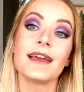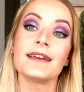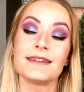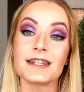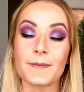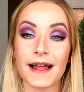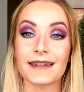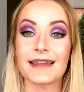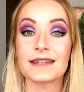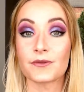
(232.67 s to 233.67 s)
This
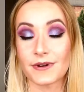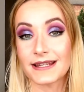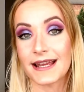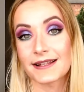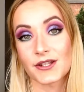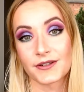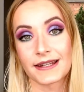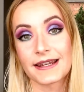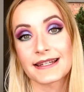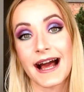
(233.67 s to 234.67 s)
palette retails on the
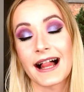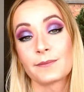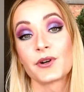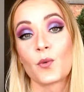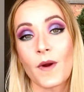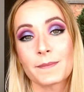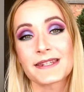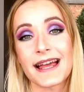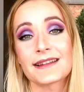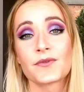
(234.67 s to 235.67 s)
Linda Hallberg
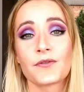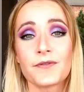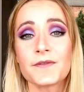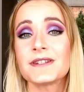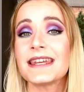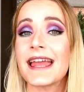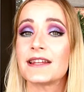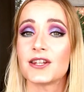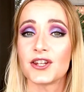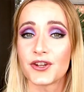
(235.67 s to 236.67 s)
website for
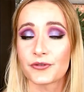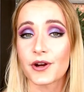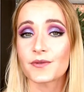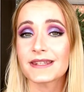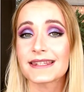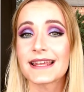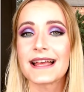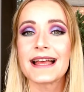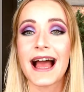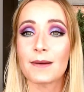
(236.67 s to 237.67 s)
58 euros.
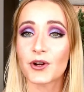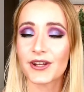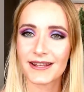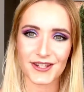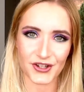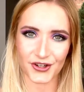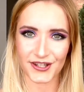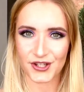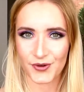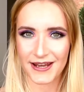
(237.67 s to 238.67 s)
I'm going to insert on the
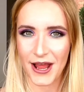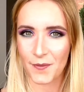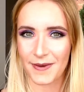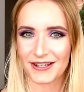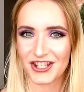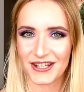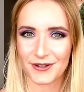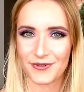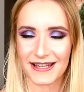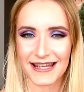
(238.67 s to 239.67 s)
screen how much
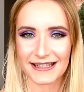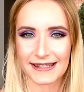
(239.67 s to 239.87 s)
it retails